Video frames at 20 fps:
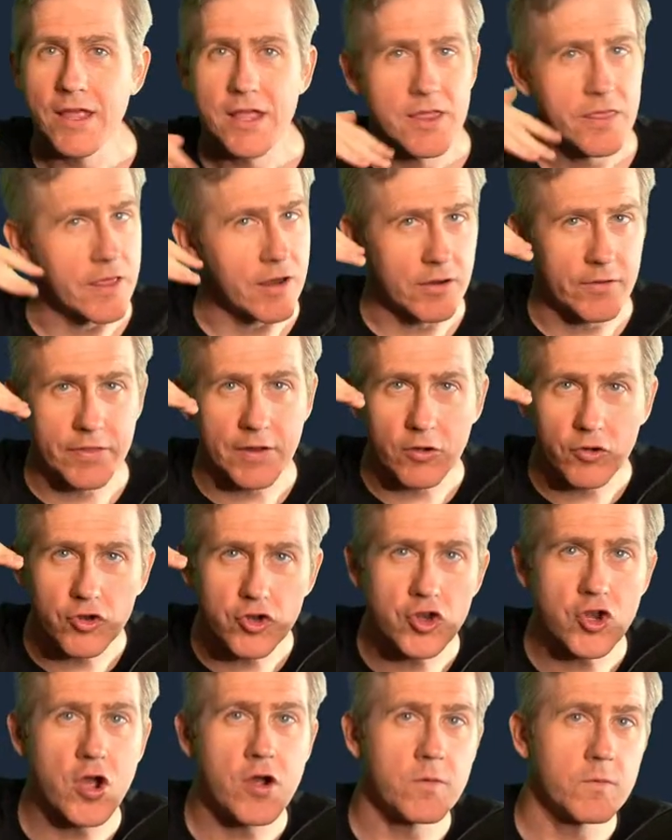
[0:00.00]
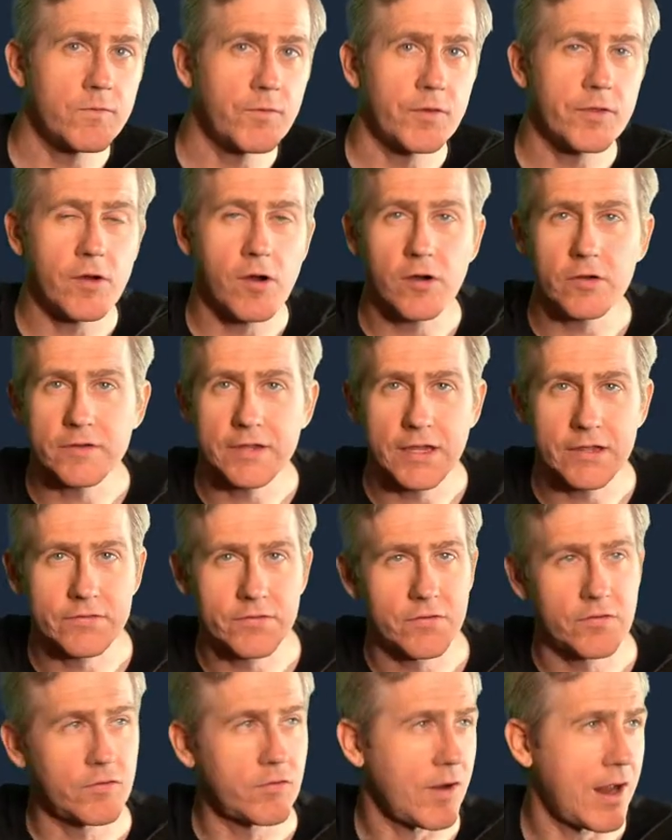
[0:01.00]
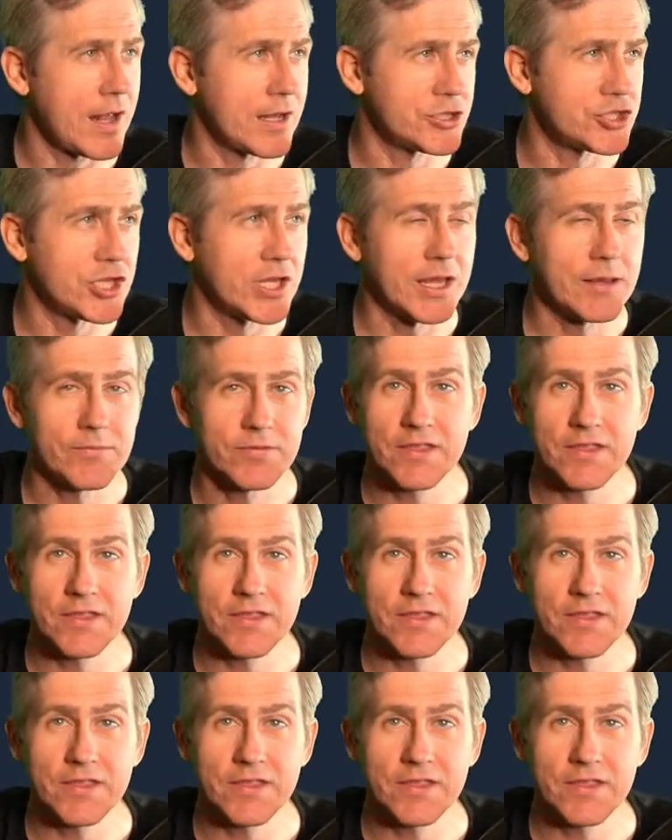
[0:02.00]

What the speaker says: They're known for their RTS and strategy games.